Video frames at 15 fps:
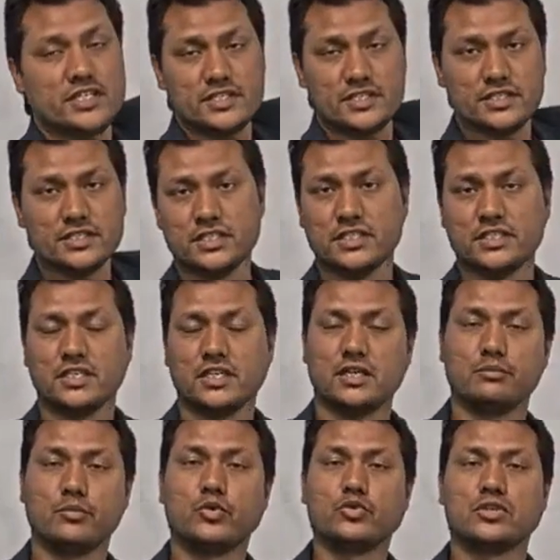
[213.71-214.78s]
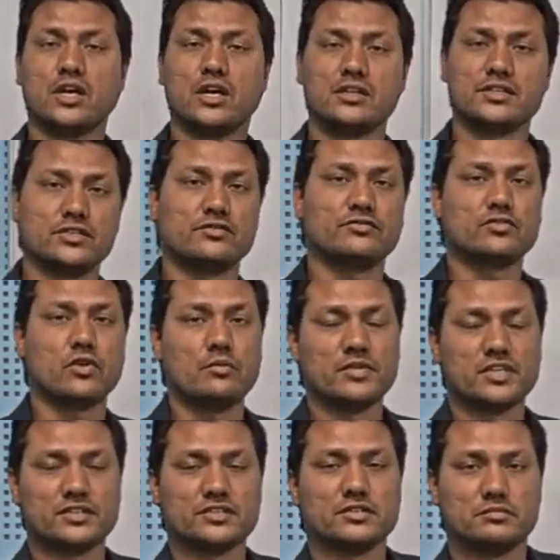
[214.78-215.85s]
set both are set of
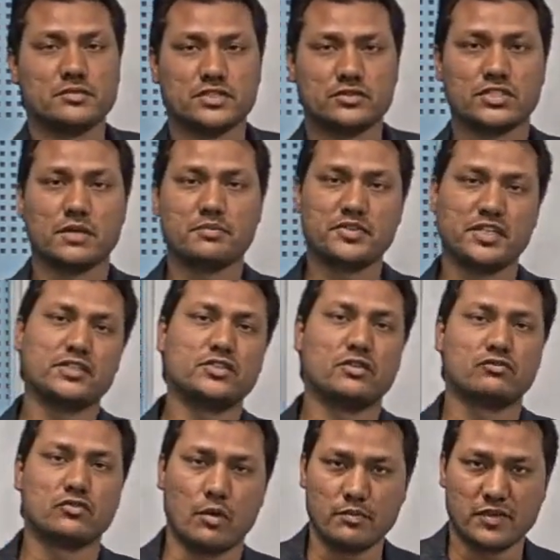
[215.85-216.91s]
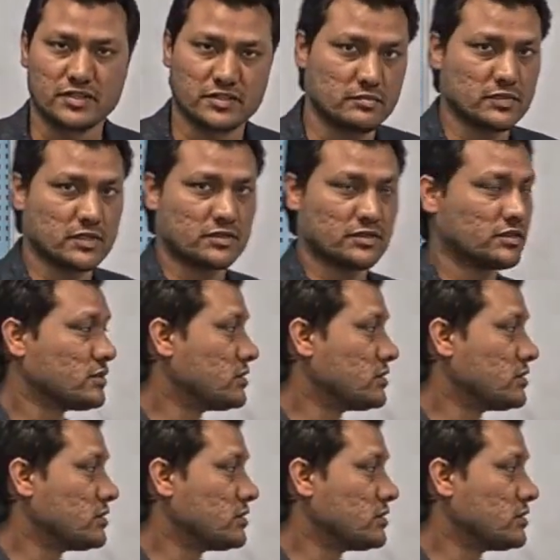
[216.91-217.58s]
complex numbers or subsets of complex numbers,